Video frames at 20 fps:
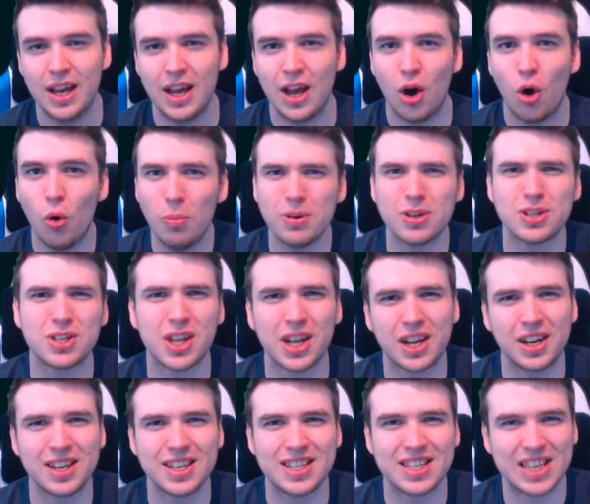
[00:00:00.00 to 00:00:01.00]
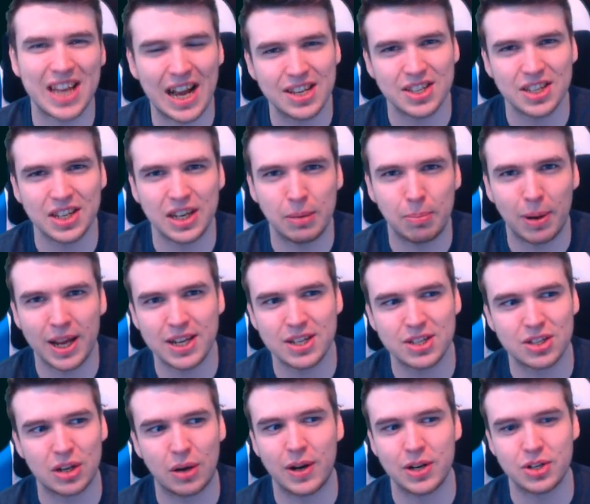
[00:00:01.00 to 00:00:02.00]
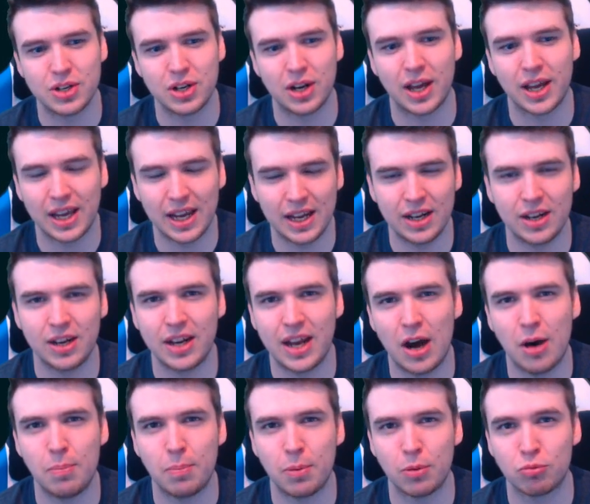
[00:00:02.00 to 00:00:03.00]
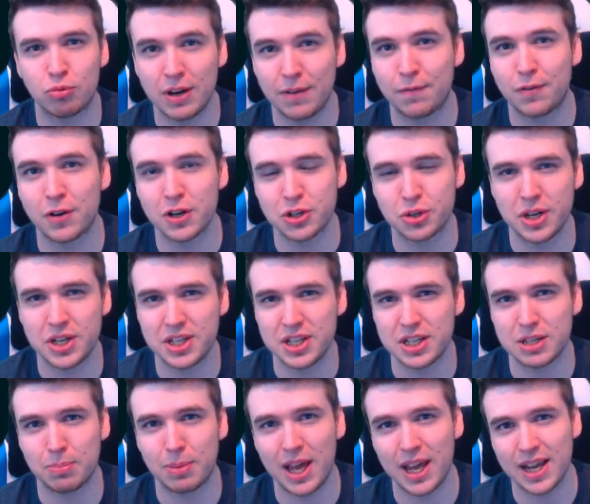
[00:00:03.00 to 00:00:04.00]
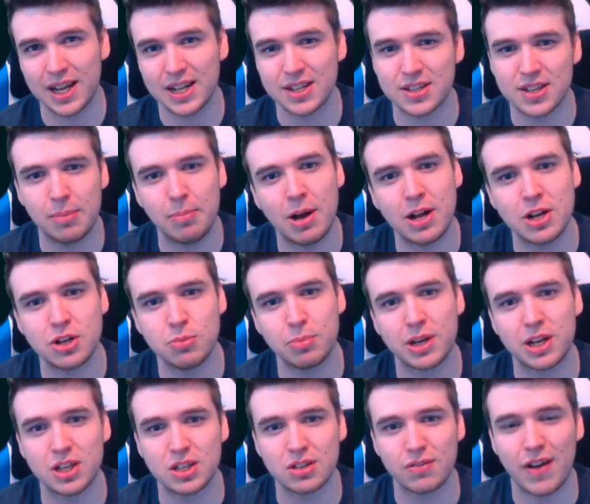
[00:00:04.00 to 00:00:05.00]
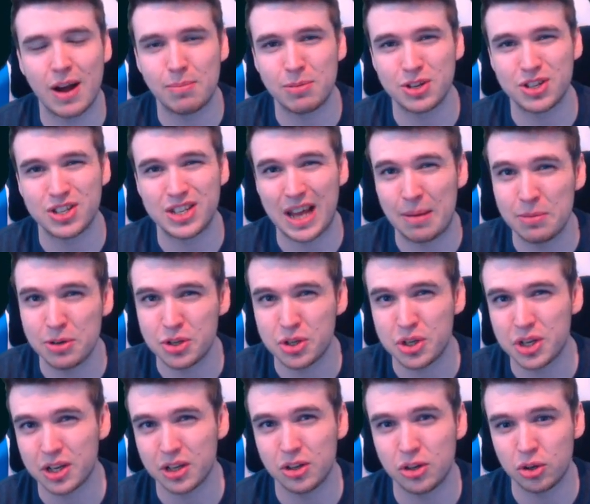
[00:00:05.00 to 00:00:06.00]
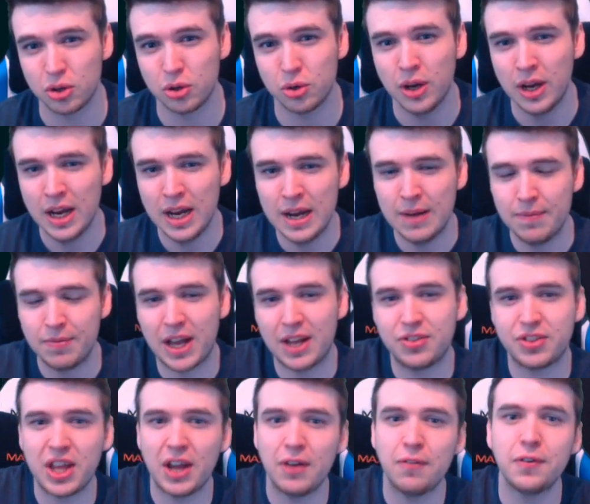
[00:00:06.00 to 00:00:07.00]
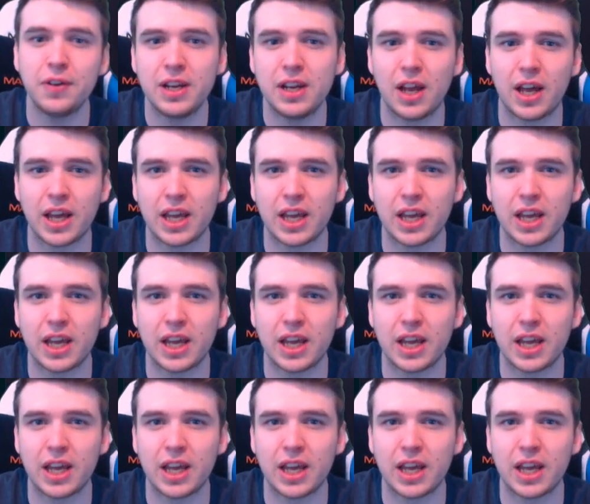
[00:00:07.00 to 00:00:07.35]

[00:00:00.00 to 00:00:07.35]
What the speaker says: almost like an assassin-y playstyle, actually, like in and out, but really frustrating to play against, I imagine, because of how much damage she can do. And definitely, like,